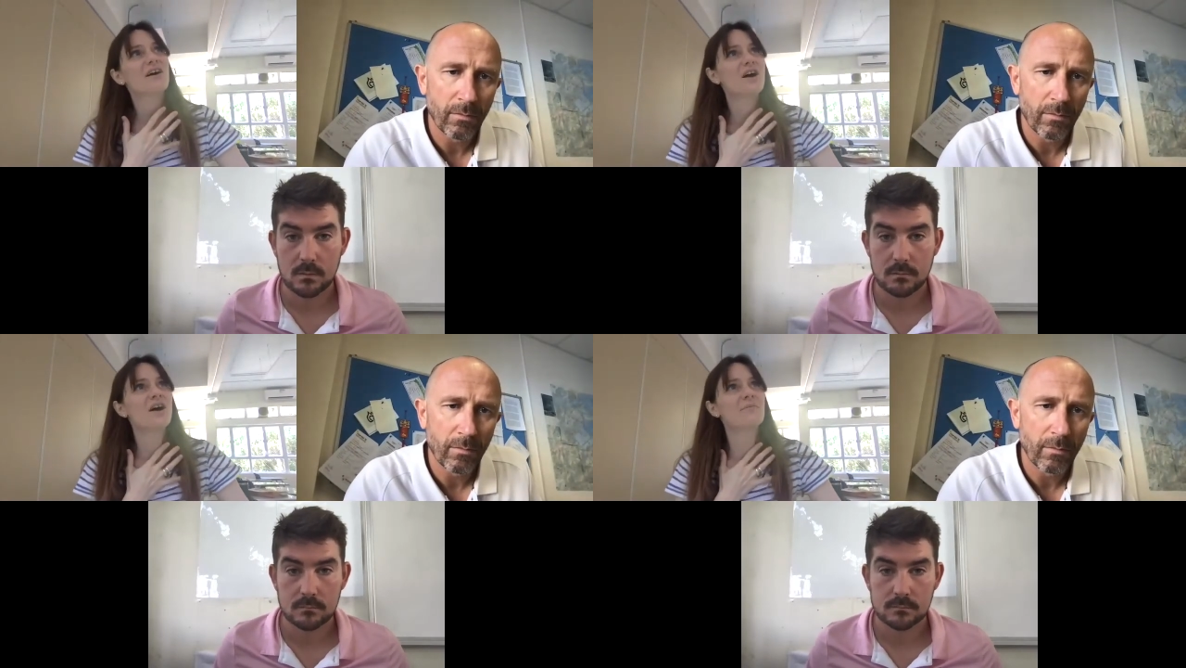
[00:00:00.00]

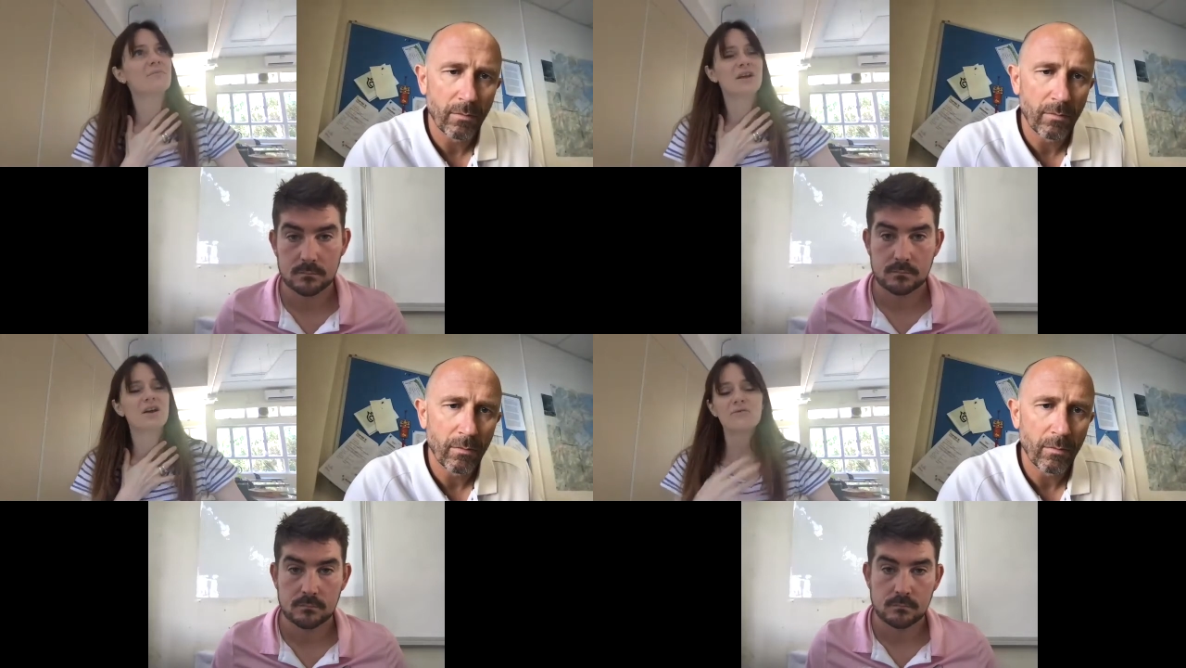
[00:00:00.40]

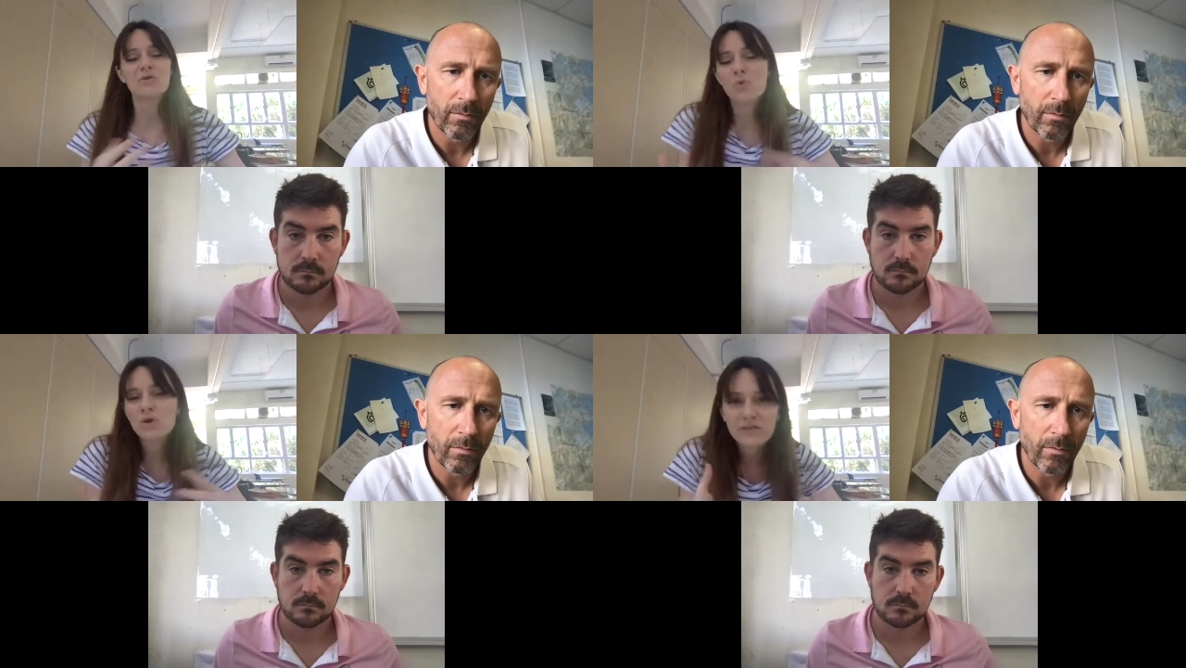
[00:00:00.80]
Speaker 1: um, kind of the
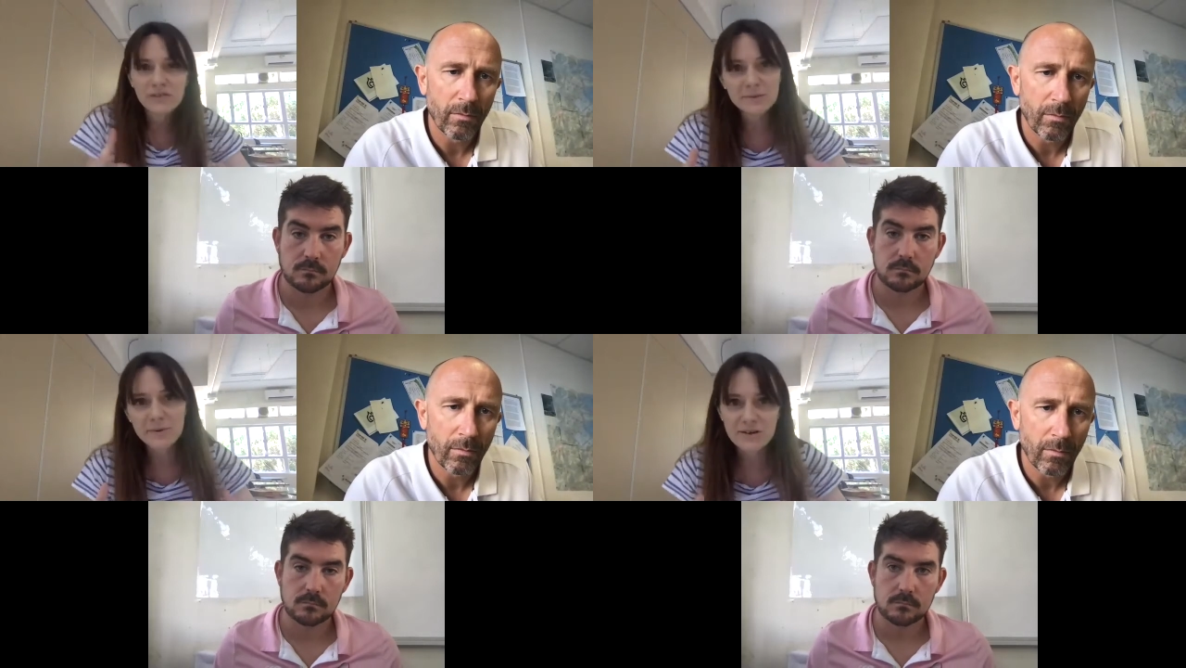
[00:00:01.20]
wonderful
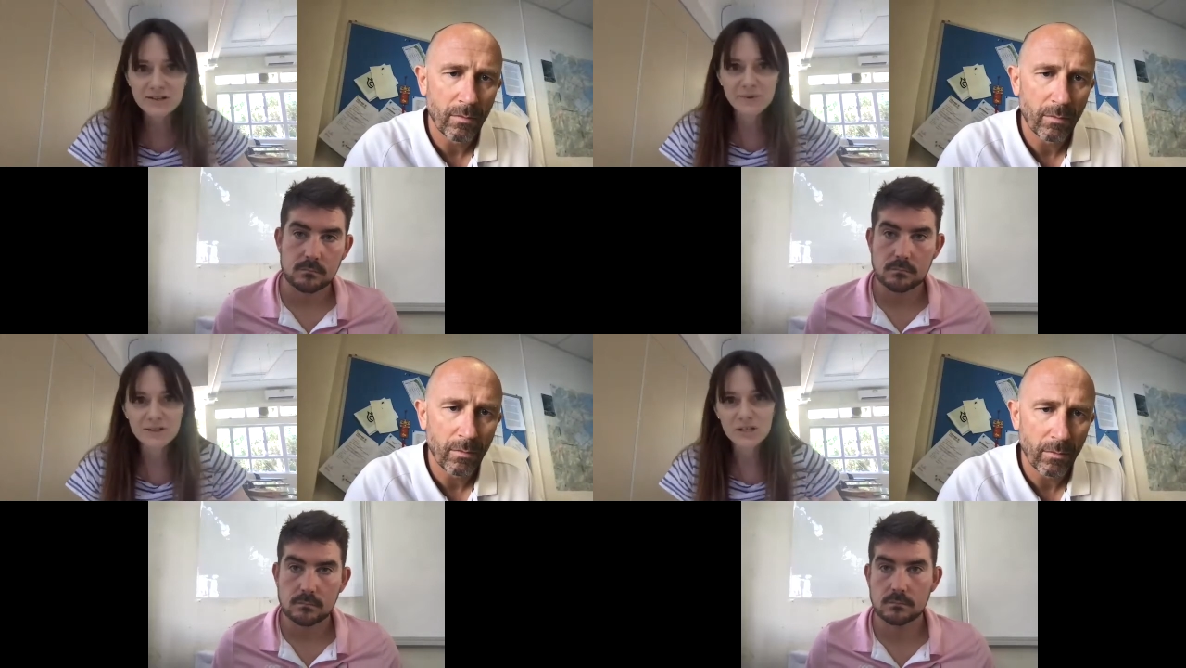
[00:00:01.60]
experience of
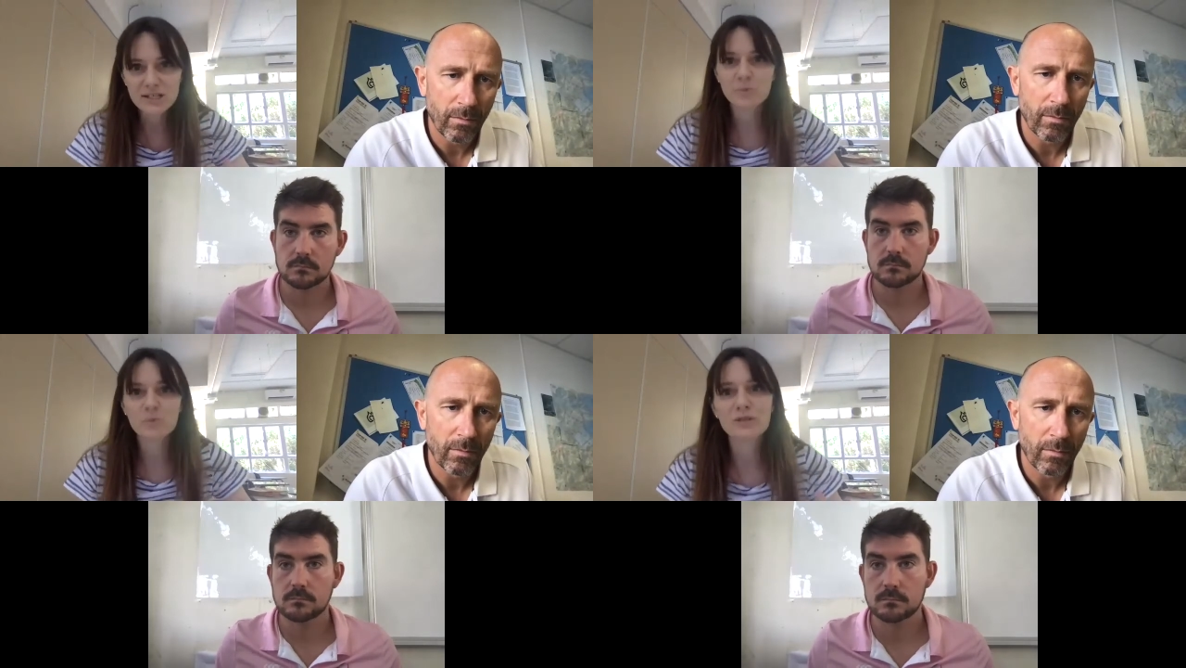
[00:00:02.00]
being
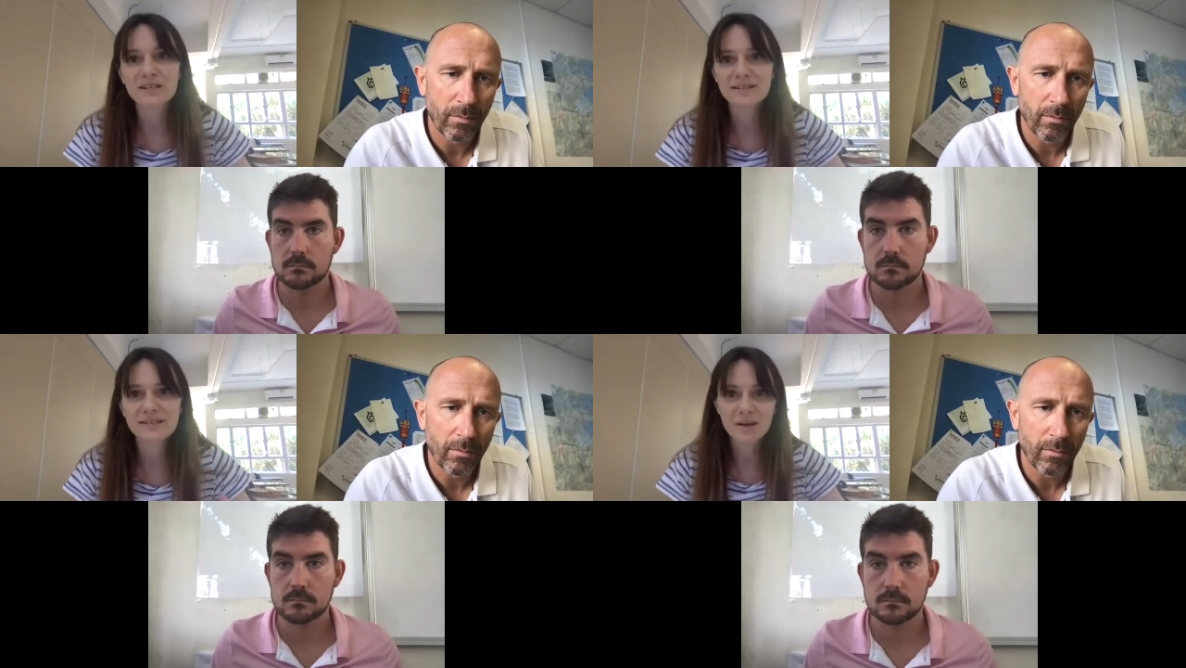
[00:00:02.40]

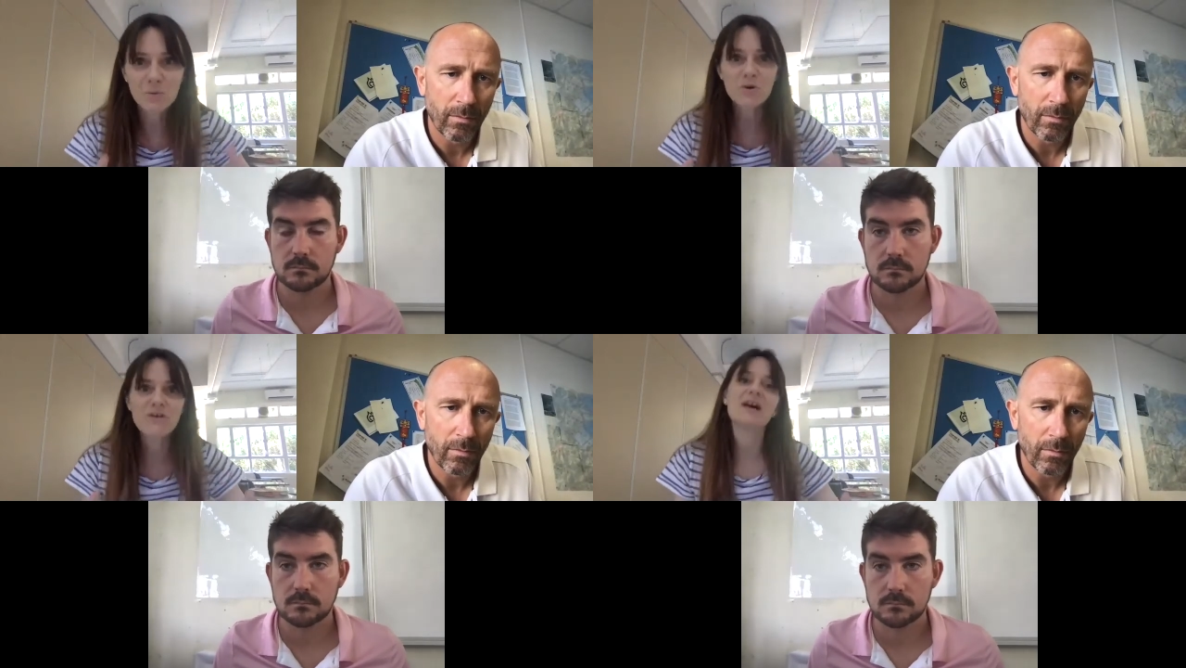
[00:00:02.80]
transported
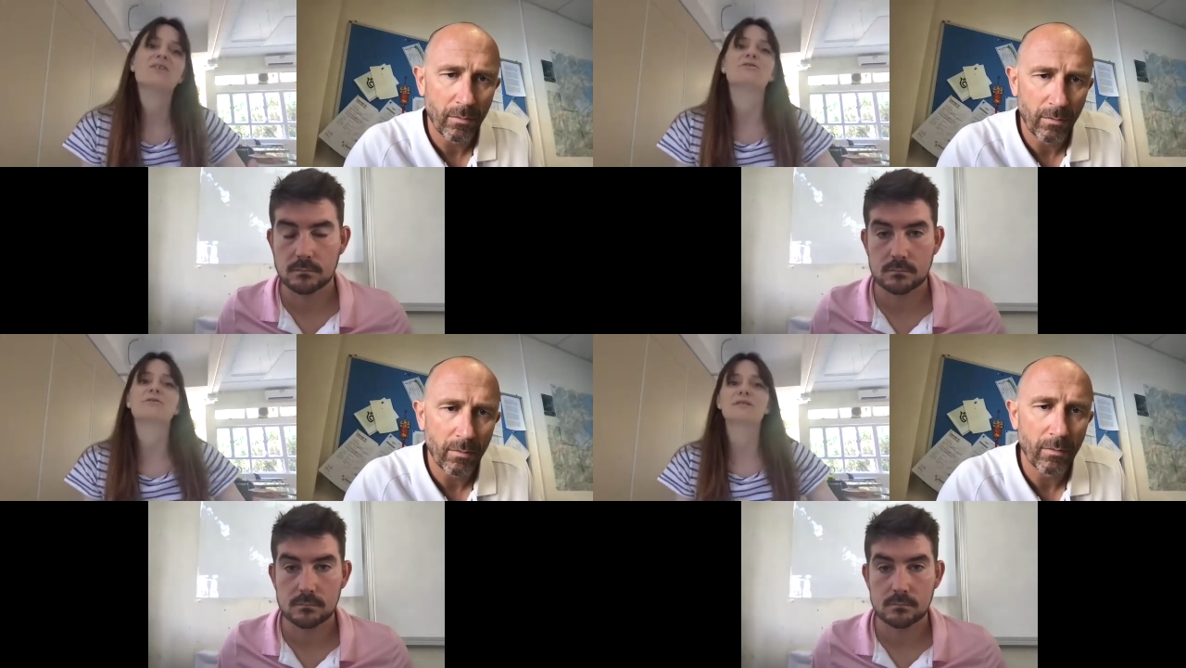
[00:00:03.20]
somewhere
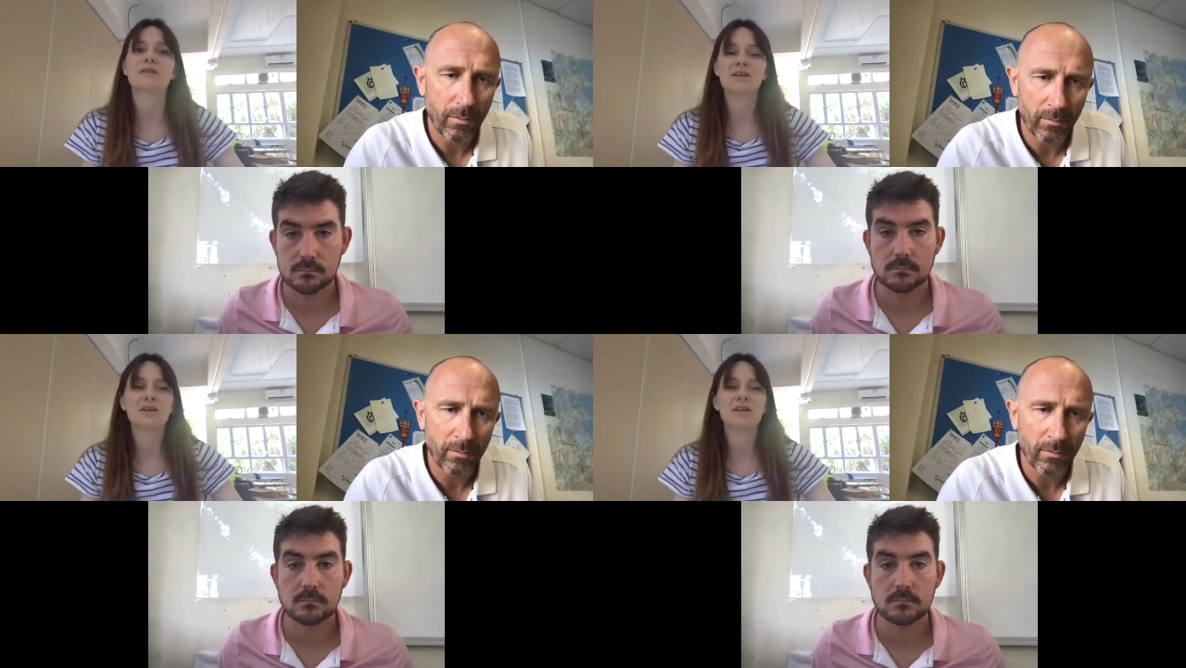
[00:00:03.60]
else and,